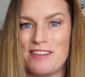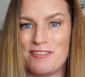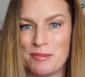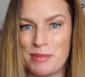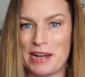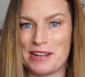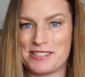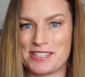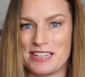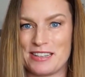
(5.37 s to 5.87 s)

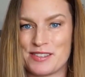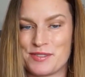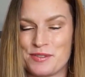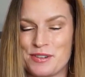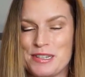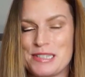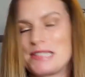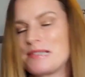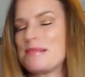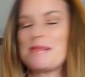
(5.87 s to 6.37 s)
about
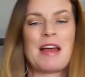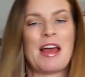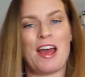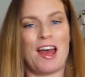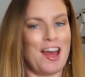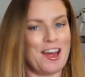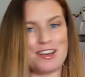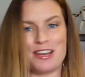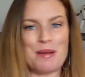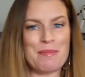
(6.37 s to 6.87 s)
Salesforce,
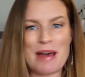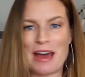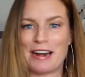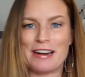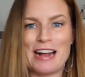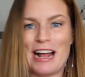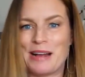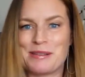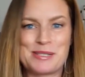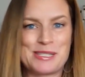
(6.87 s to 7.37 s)
no matter
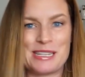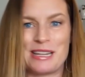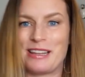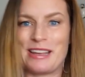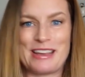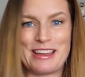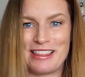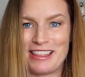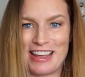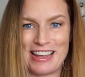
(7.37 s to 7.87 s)
how silly you
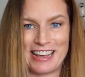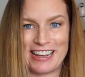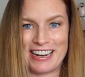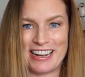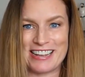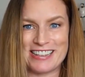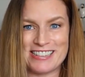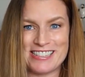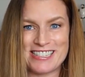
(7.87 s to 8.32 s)
think it is.